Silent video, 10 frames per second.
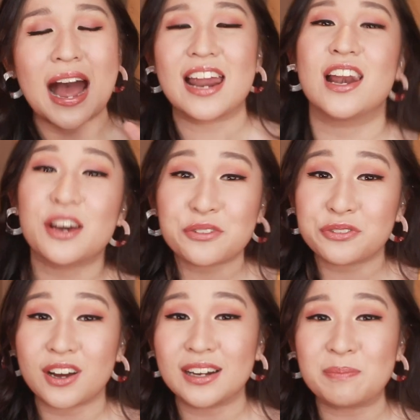I
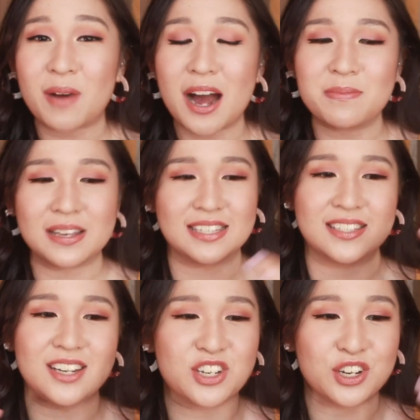love ColourPop. It's
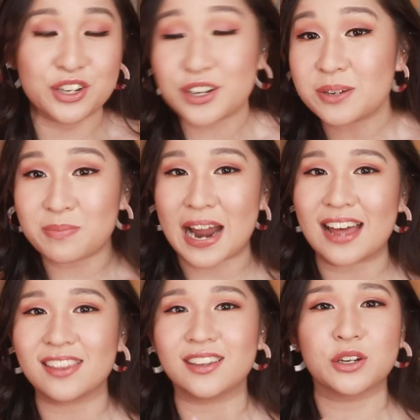such a good
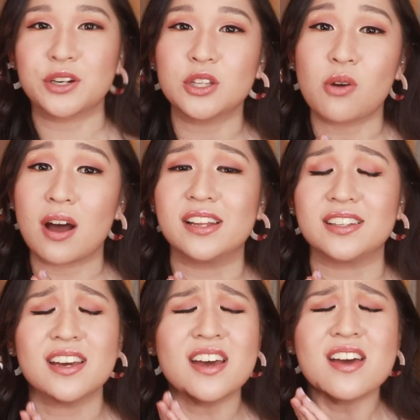brand. They're good
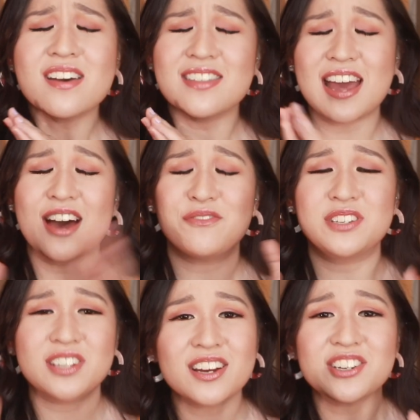quality. They have
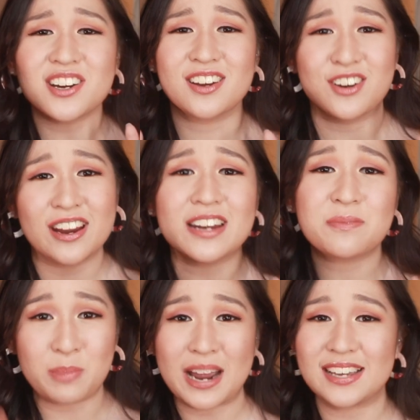such a
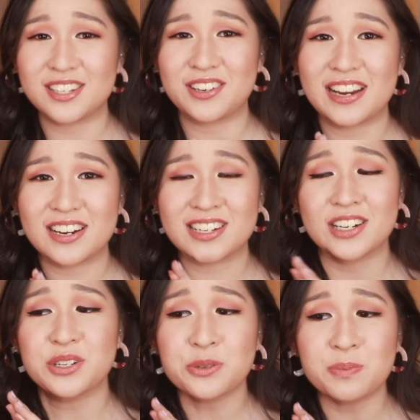great price range.
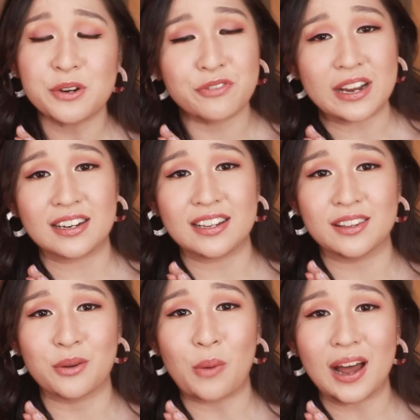They're super friendly
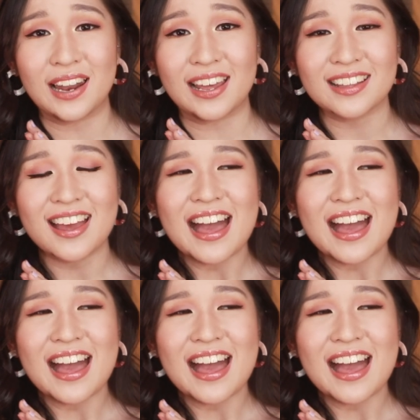in the wallet.